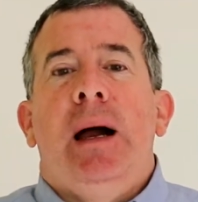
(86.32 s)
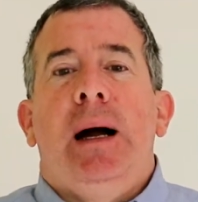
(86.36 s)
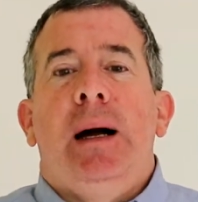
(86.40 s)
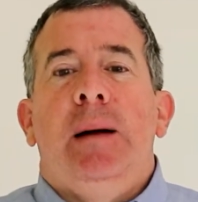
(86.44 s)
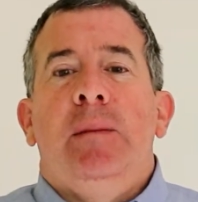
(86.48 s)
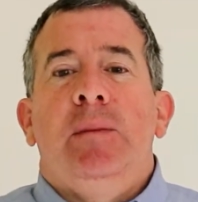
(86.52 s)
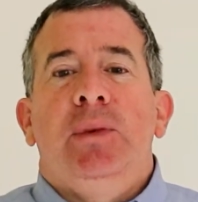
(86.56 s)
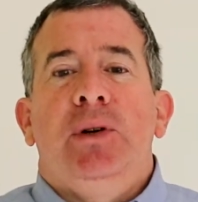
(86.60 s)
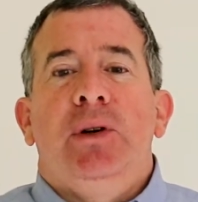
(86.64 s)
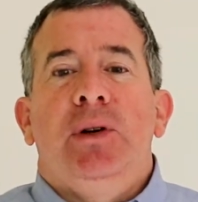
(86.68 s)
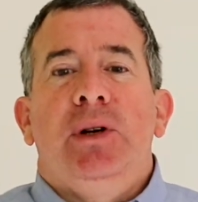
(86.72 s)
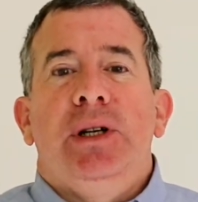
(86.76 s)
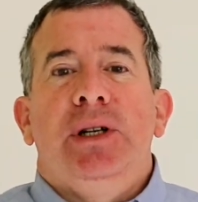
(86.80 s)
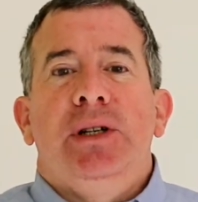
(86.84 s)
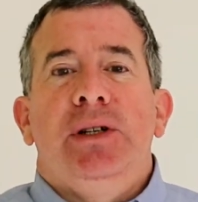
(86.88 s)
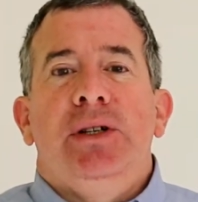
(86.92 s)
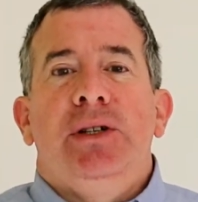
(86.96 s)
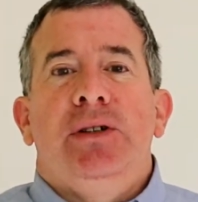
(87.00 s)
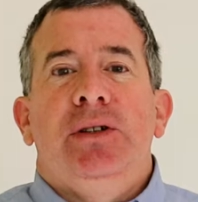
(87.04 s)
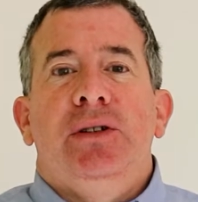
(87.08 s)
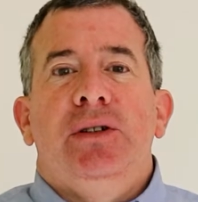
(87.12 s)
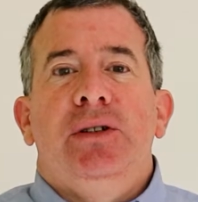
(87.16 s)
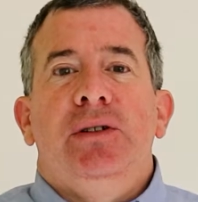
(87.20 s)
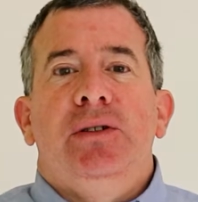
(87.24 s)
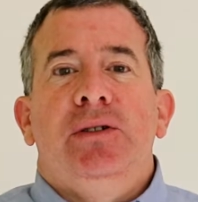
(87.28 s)
I'm going
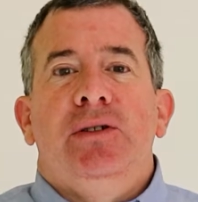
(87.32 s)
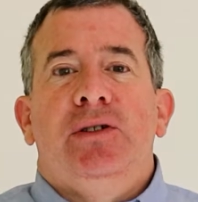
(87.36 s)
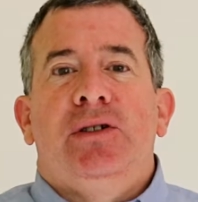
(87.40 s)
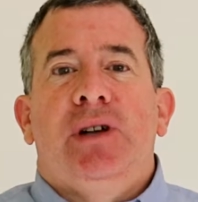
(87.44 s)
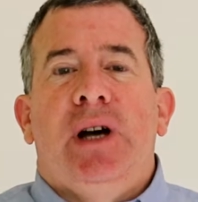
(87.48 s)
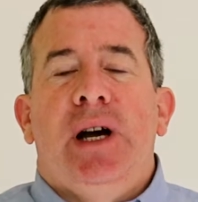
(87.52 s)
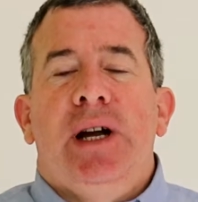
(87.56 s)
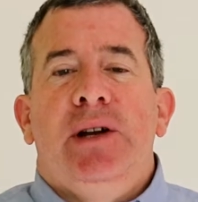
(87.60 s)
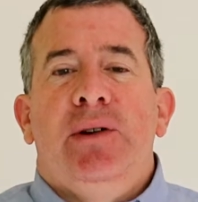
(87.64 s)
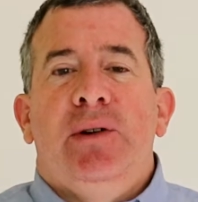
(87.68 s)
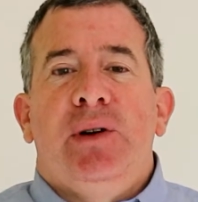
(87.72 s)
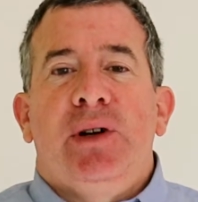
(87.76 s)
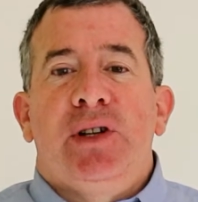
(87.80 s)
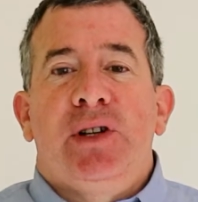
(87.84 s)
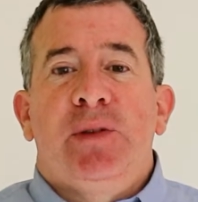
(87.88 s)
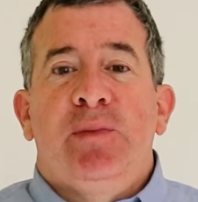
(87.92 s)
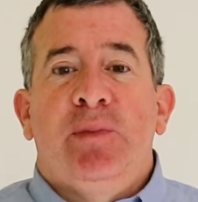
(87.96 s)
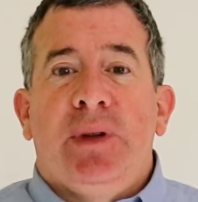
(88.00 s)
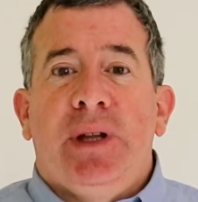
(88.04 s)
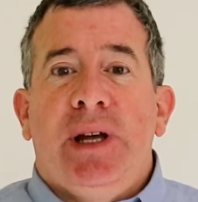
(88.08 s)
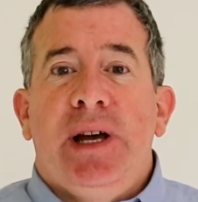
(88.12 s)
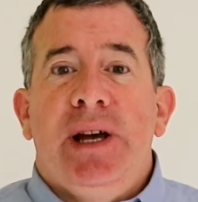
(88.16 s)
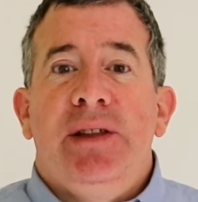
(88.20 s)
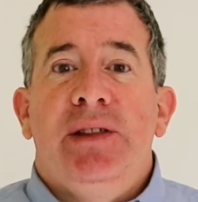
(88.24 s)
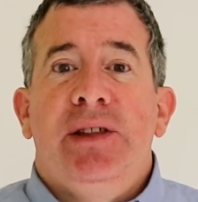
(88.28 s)
to try to
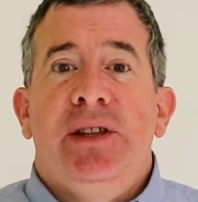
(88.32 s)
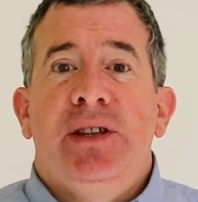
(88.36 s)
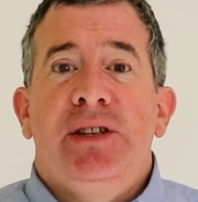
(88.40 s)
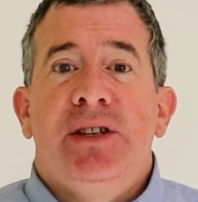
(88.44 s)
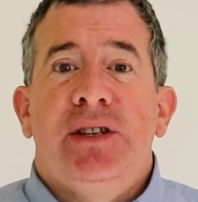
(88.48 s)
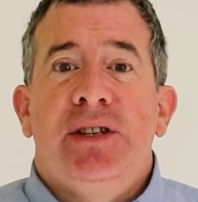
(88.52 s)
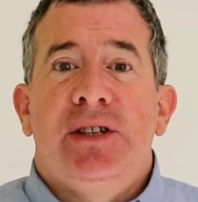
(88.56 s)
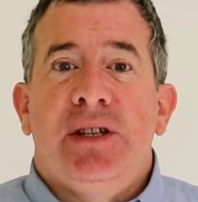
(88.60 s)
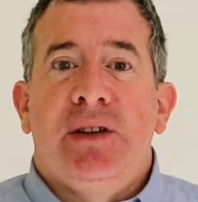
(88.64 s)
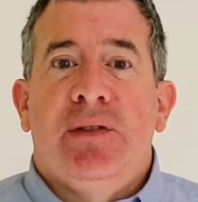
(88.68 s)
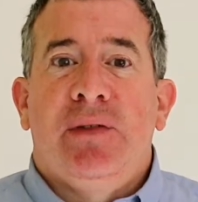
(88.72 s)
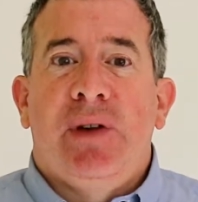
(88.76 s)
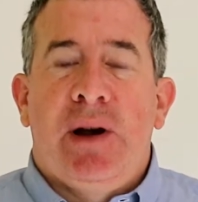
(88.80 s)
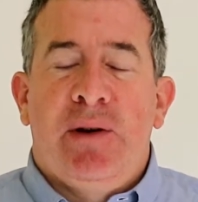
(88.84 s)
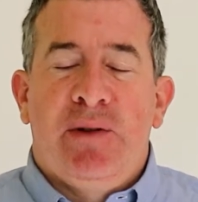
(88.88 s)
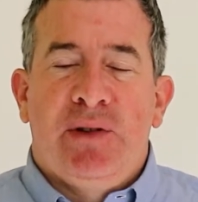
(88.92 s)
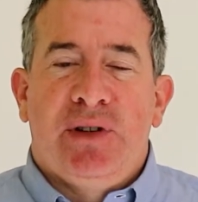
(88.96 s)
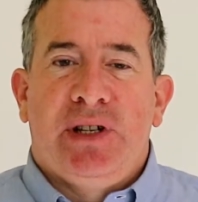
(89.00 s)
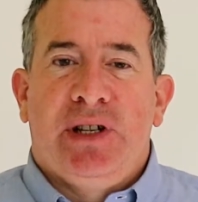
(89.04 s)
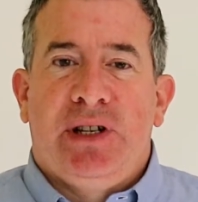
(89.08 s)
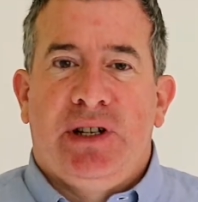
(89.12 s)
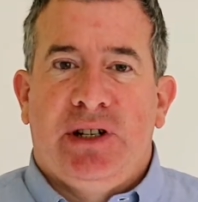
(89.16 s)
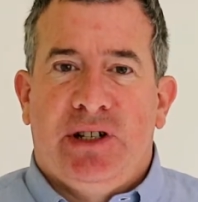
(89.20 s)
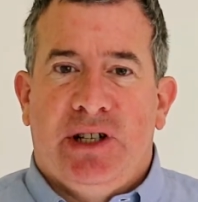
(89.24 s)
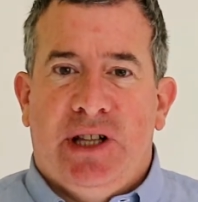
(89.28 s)
explain this as if I
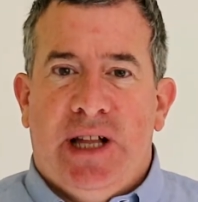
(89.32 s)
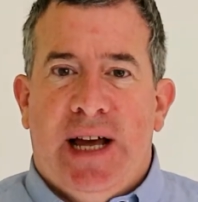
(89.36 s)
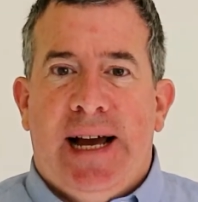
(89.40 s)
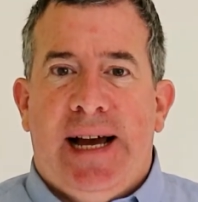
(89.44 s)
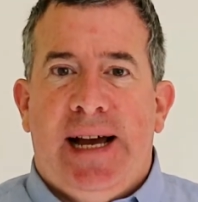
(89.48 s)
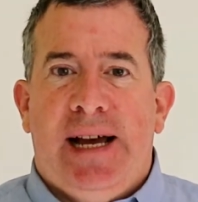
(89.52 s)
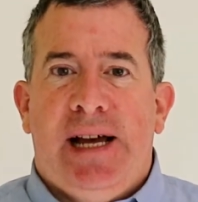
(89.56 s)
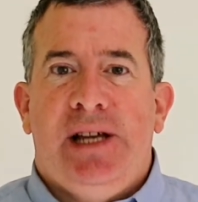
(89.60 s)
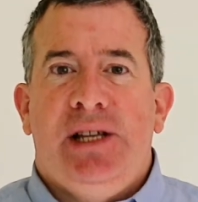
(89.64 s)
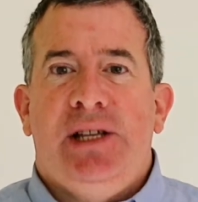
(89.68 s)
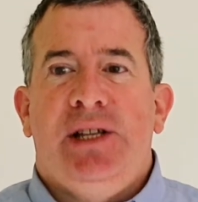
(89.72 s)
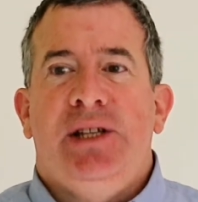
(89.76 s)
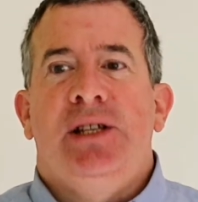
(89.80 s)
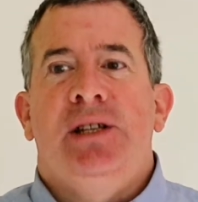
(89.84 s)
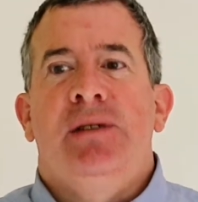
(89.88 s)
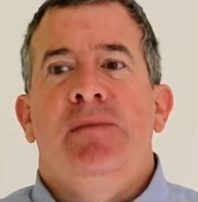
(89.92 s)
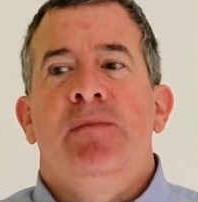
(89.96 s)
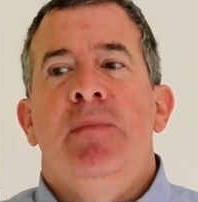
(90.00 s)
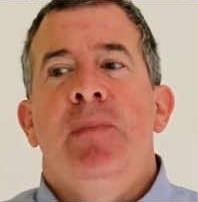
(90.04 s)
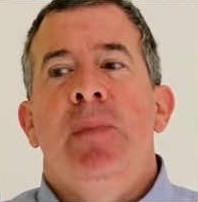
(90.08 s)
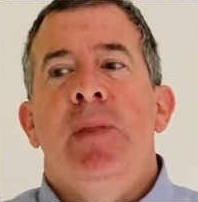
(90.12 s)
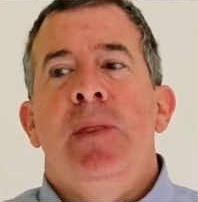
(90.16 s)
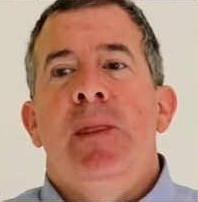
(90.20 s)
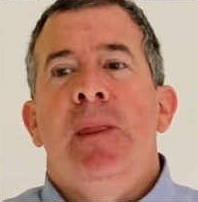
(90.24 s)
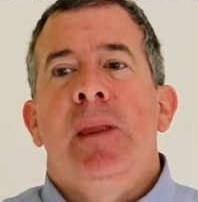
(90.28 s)
was in a class,
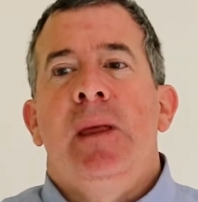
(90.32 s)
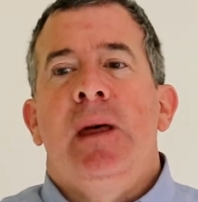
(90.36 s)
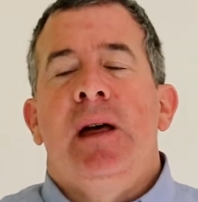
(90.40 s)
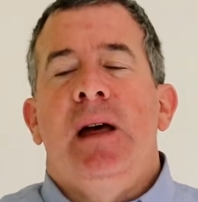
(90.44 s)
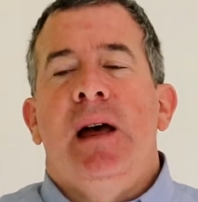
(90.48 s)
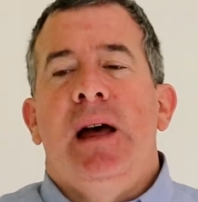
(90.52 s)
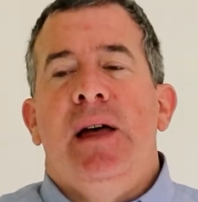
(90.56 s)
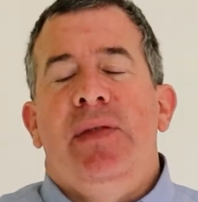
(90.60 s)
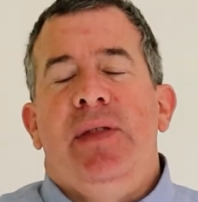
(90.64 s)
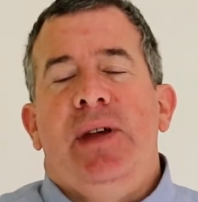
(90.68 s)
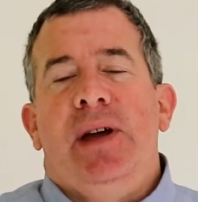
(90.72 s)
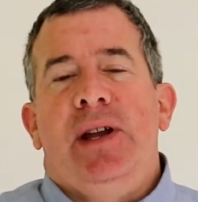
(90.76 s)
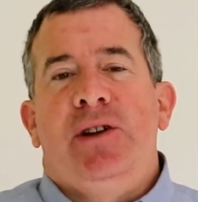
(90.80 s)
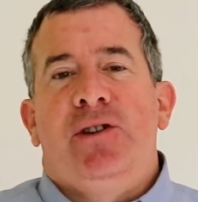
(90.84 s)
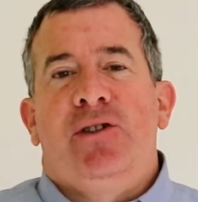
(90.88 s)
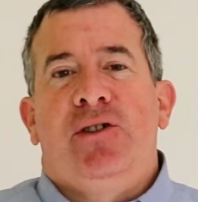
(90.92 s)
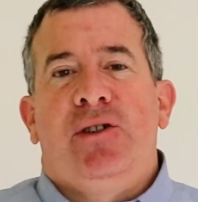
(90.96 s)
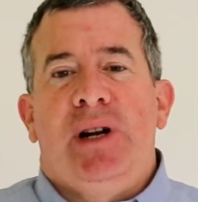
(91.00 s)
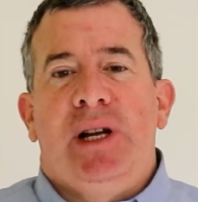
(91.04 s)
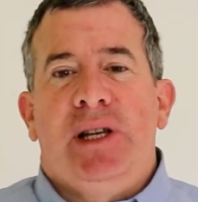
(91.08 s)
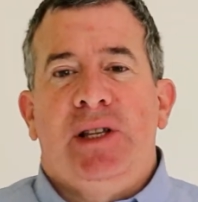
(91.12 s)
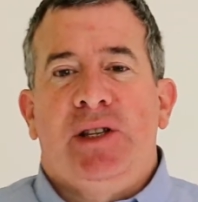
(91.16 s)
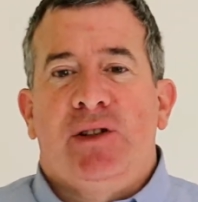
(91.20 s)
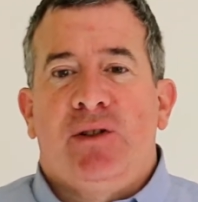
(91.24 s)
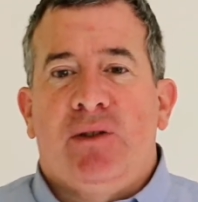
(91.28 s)
and then
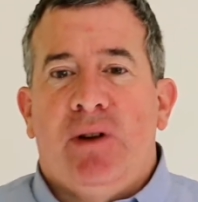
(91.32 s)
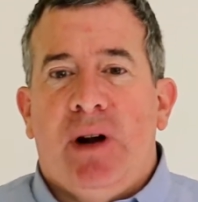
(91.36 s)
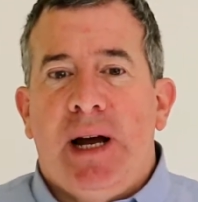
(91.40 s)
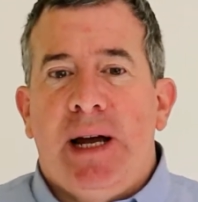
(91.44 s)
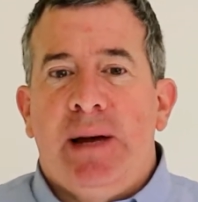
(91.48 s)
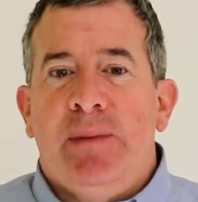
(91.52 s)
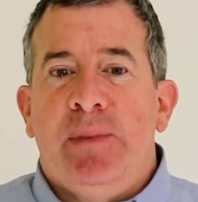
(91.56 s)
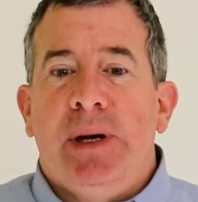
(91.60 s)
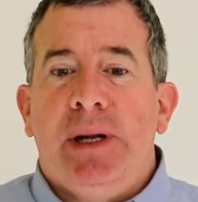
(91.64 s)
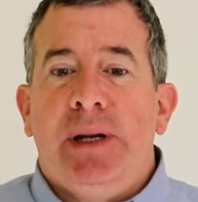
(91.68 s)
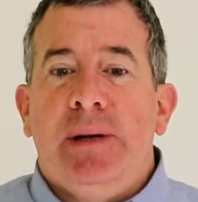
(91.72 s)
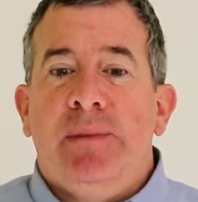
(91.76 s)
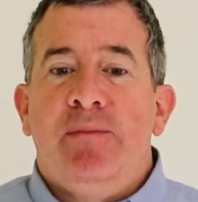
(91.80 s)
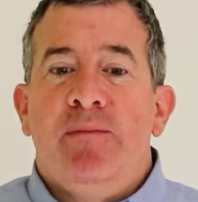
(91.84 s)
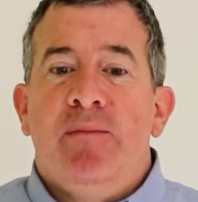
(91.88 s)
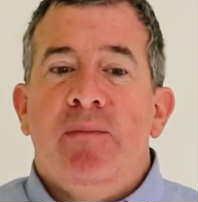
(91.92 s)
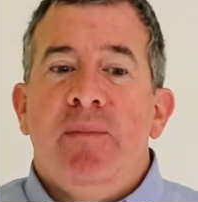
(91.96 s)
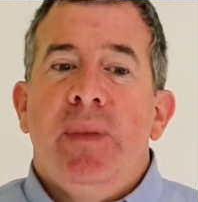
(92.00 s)
transcribe it.